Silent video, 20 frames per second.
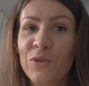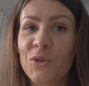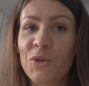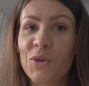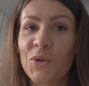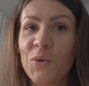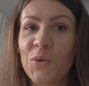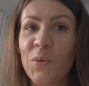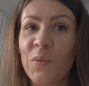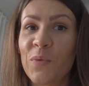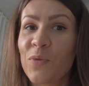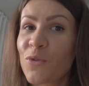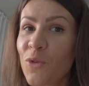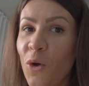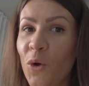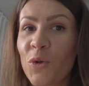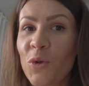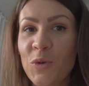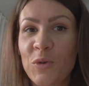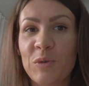to
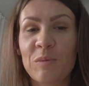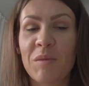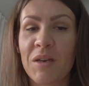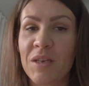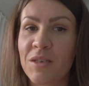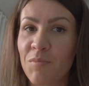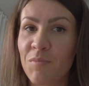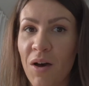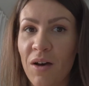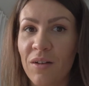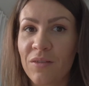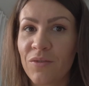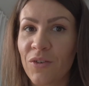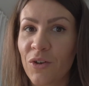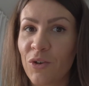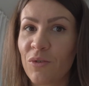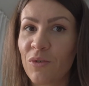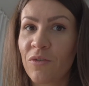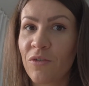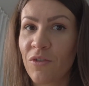not use my
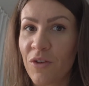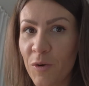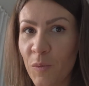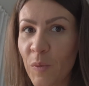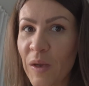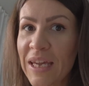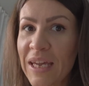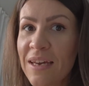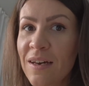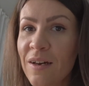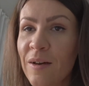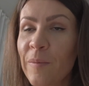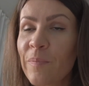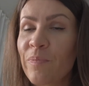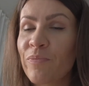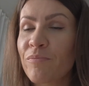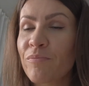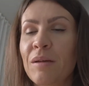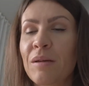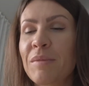smartphone for a week
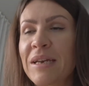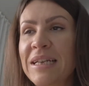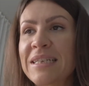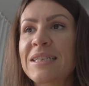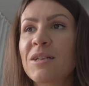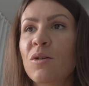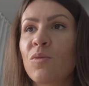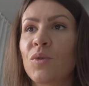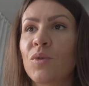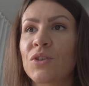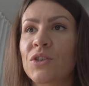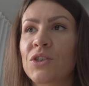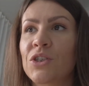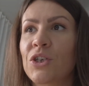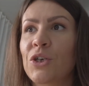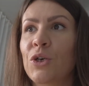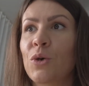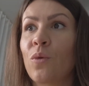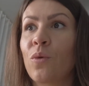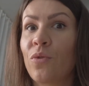but I still want
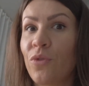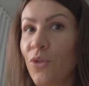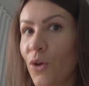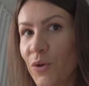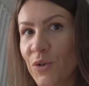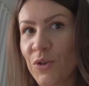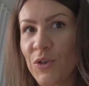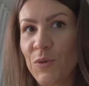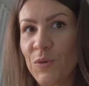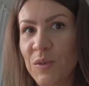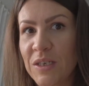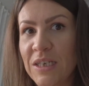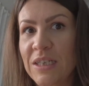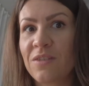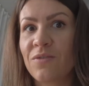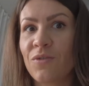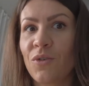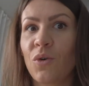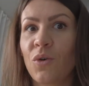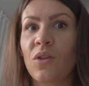to not use
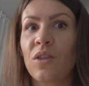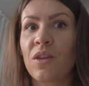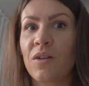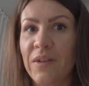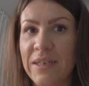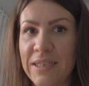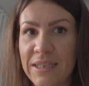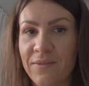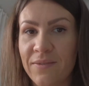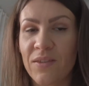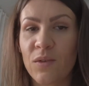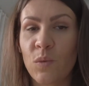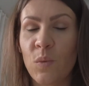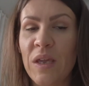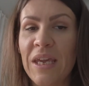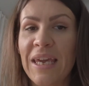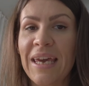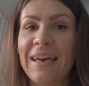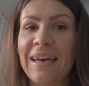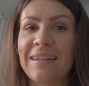it for the rest of the
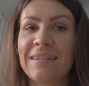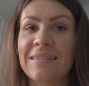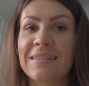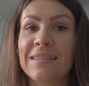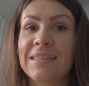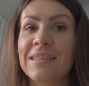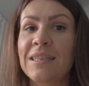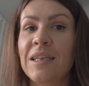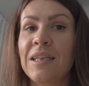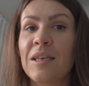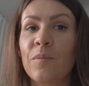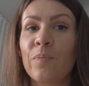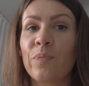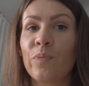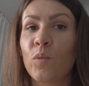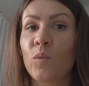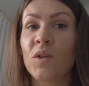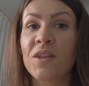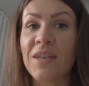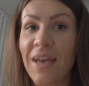week and
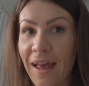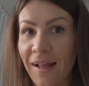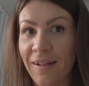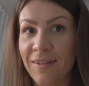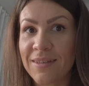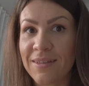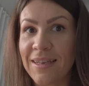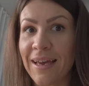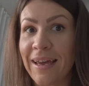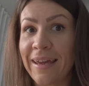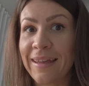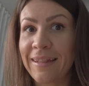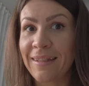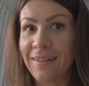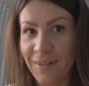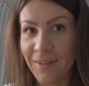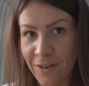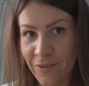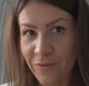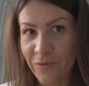see what else I
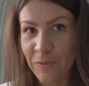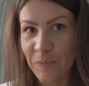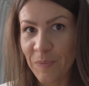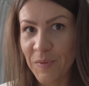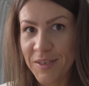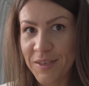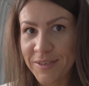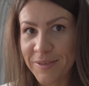can learn from